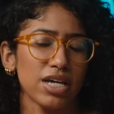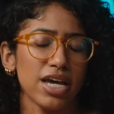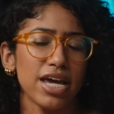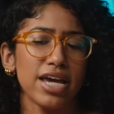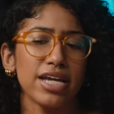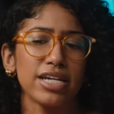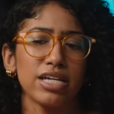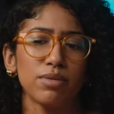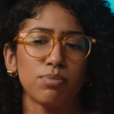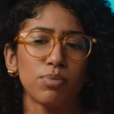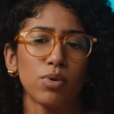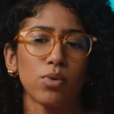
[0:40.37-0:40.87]

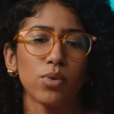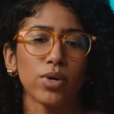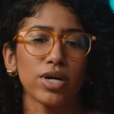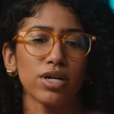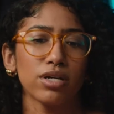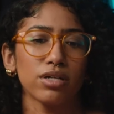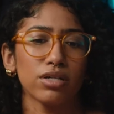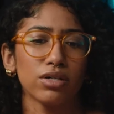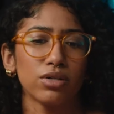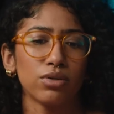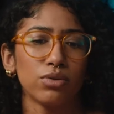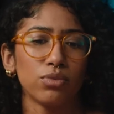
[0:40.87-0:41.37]
any
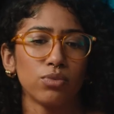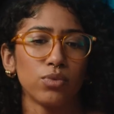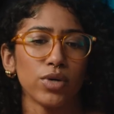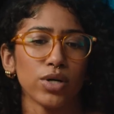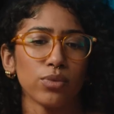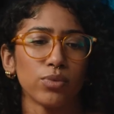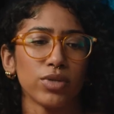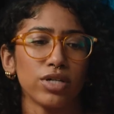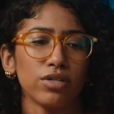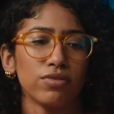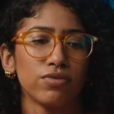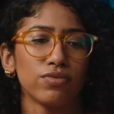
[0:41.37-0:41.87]
point
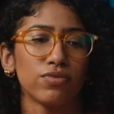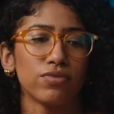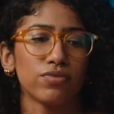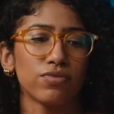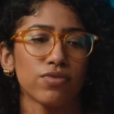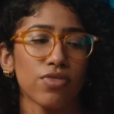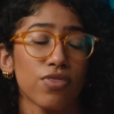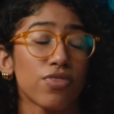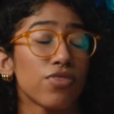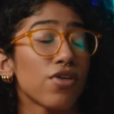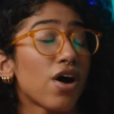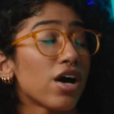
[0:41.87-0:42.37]
where we've
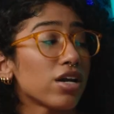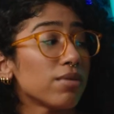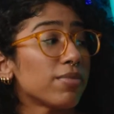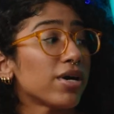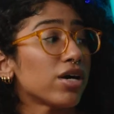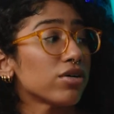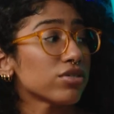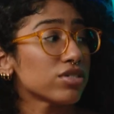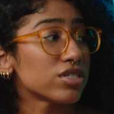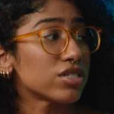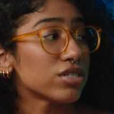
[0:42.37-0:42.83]
thought about